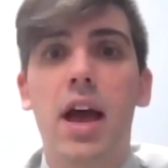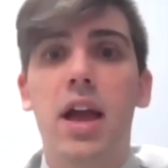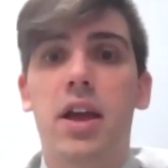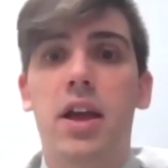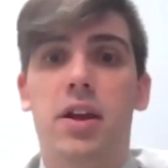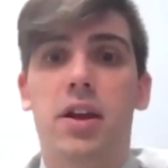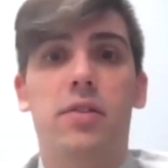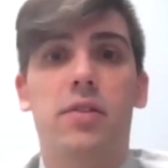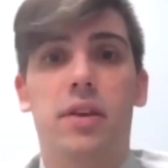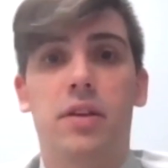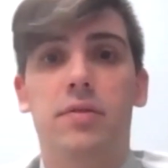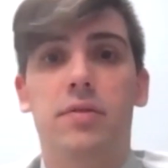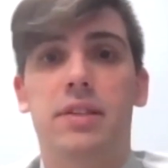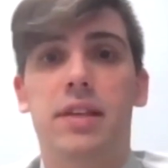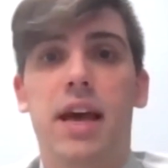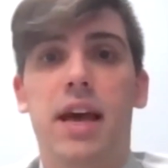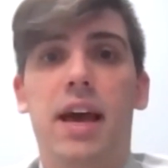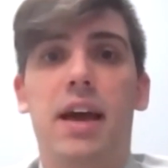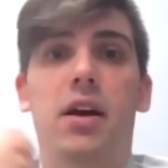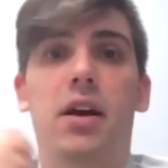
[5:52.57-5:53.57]
you
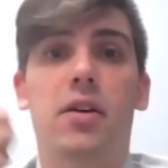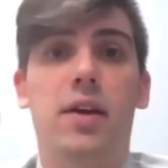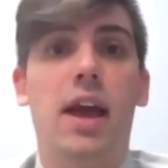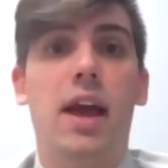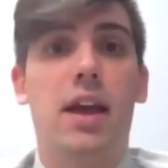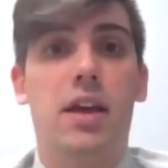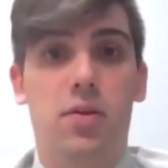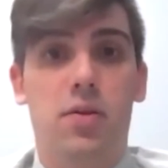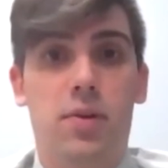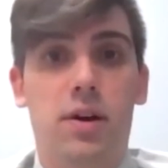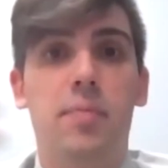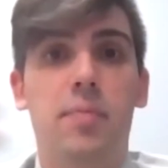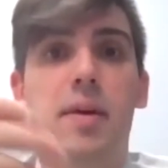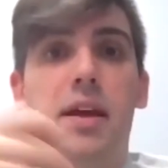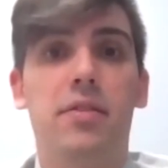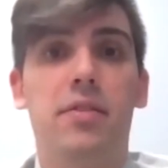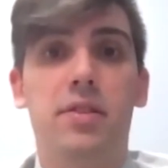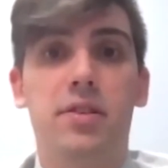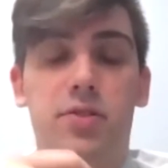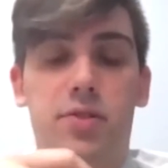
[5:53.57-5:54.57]
say, okay, you want to be
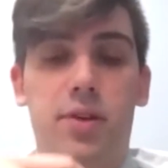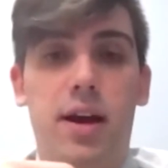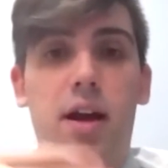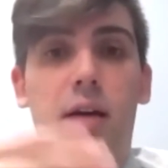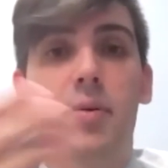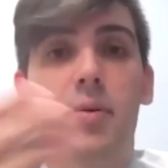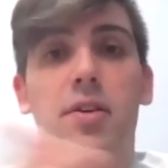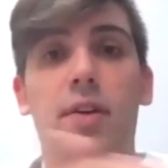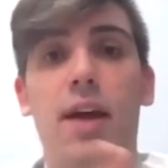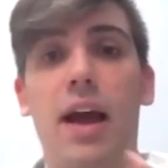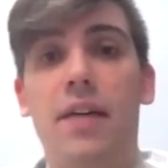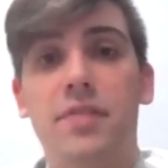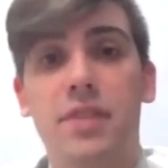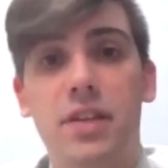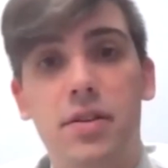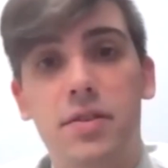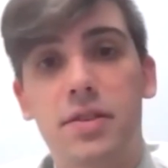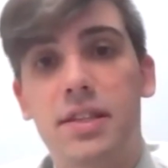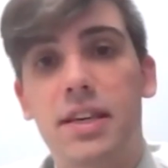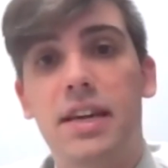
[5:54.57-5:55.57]
in this trial, but you have to
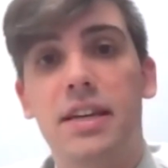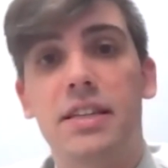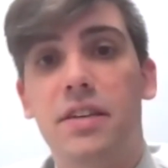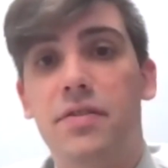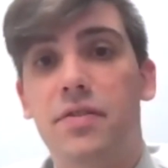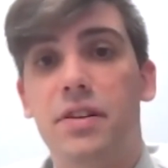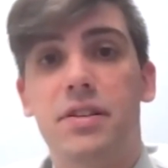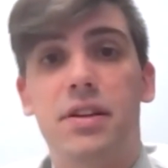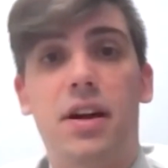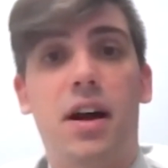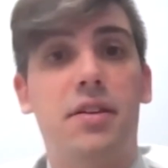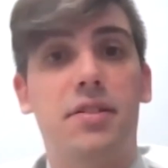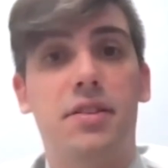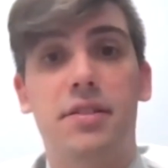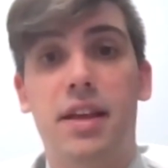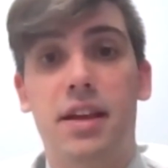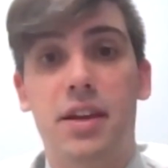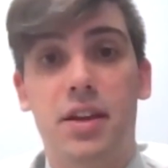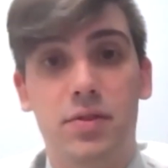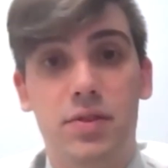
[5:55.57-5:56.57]
go see a different doctor
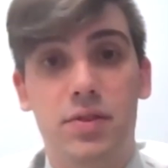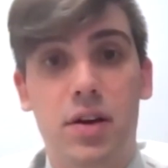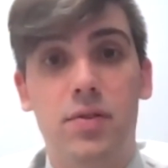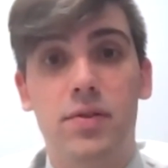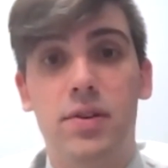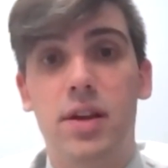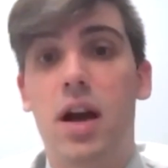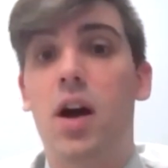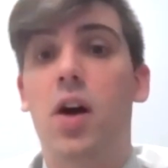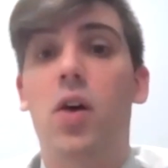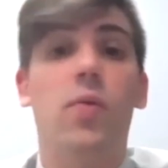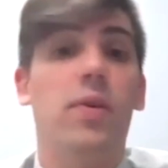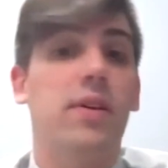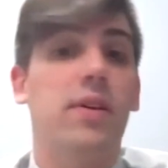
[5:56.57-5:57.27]
that you don't know with a